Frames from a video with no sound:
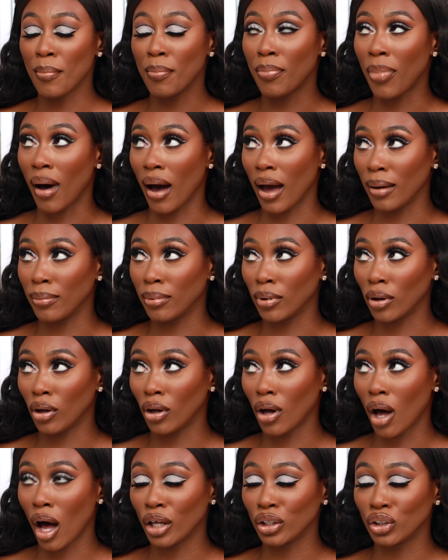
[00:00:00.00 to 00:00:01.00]

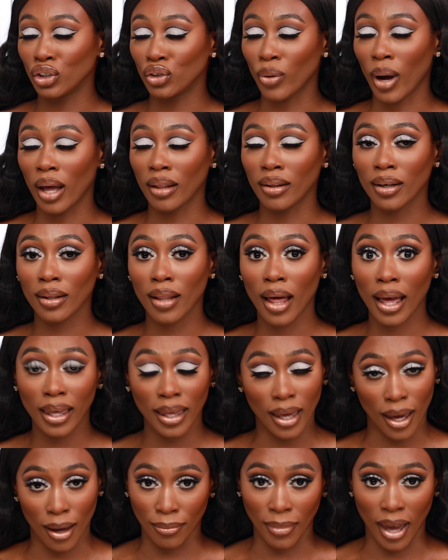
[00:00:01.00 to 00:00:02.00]
Bible, do I look like
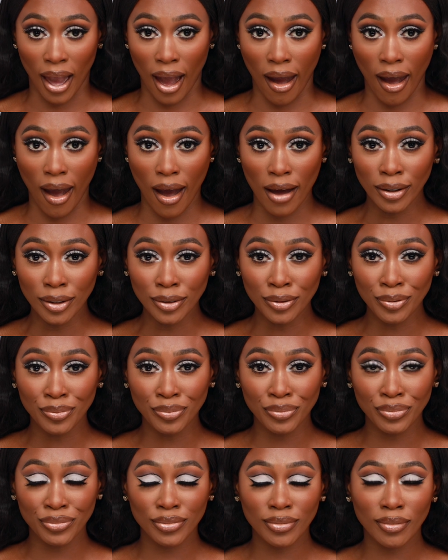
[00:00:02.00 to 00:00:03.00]
Kim yet?
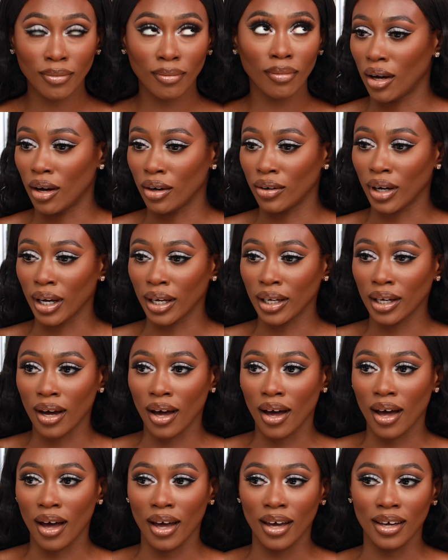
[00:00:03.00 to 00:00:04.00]
All right,
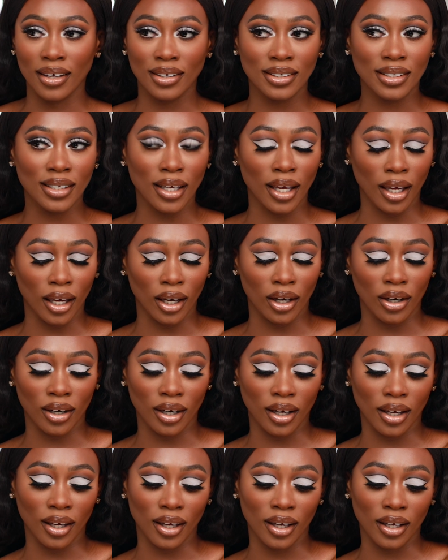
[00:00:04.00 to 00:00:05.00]
guys, here
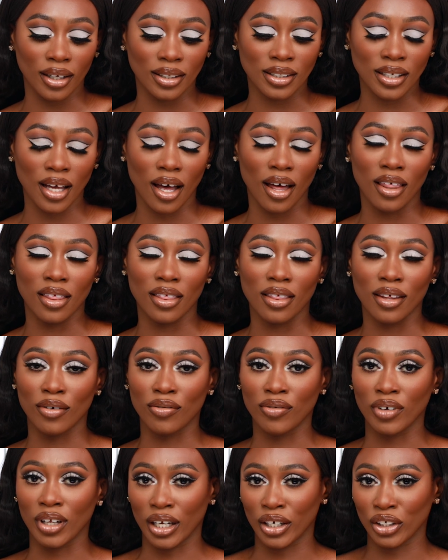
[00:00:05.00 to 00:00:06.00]
is the
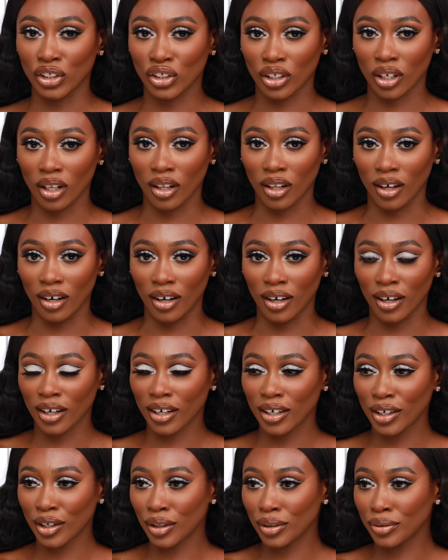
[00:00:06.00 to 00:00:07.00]
finished
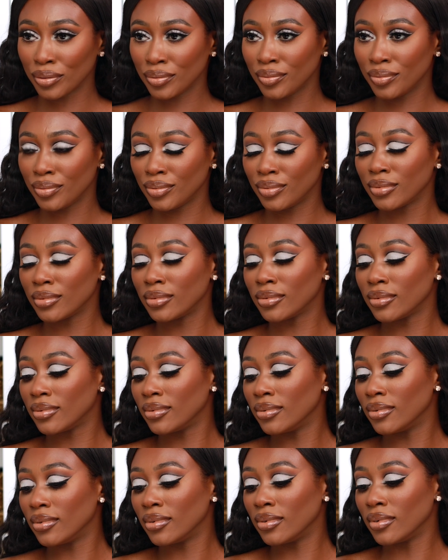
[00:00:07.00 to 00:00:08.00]
look.
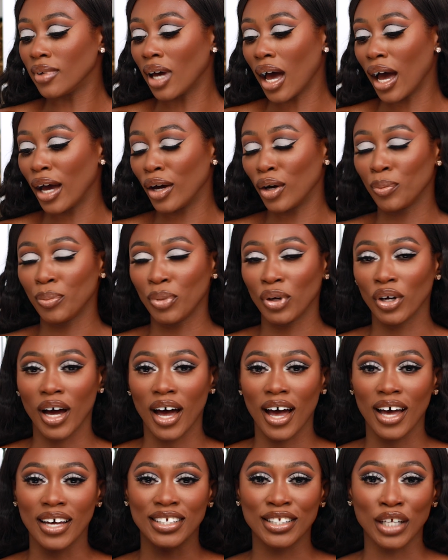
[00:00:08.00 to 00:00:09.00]
I hope you
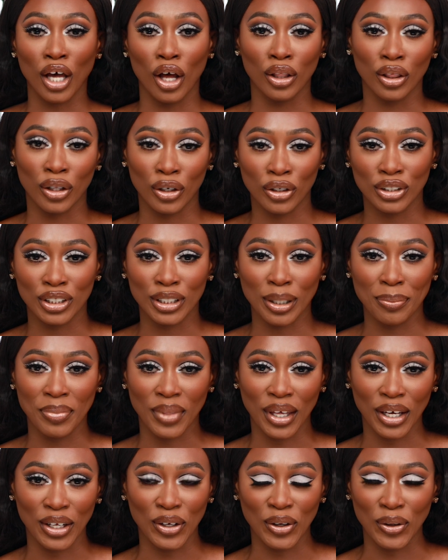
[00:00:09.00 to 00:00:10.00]
guys learned
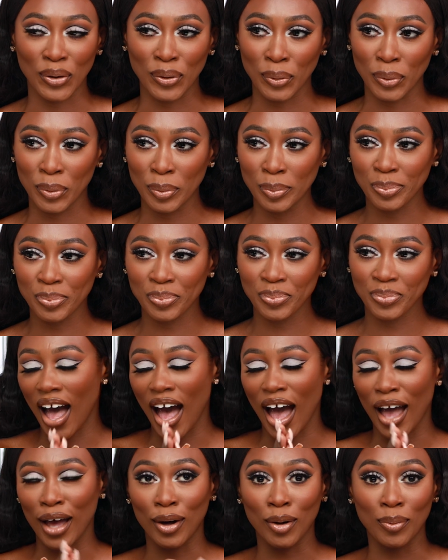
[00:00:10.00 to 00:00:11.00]
something new.
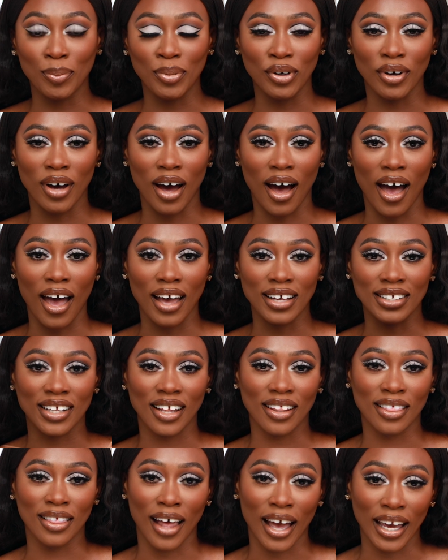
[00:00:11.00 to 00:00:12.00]
I hope you guys
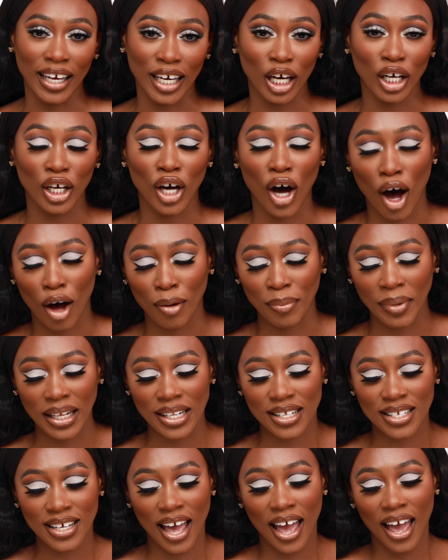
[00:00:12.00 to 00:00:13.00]
like,
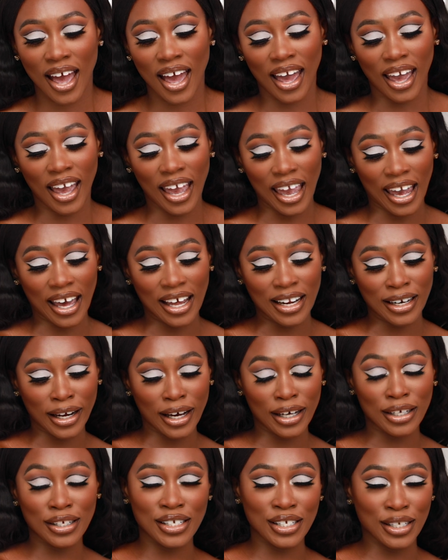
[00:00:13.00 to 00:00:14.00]
comment, and
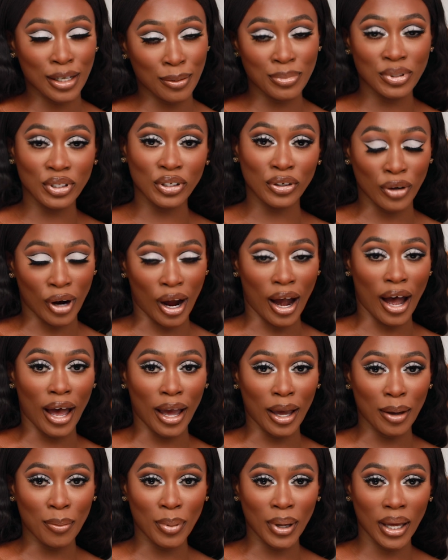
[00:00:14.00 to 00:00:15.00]

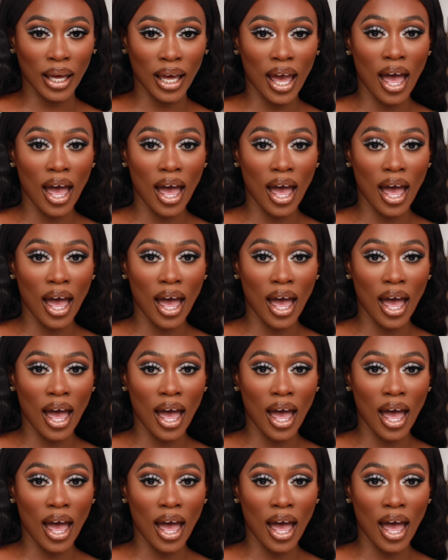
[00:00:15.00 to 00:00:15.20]
subscribe.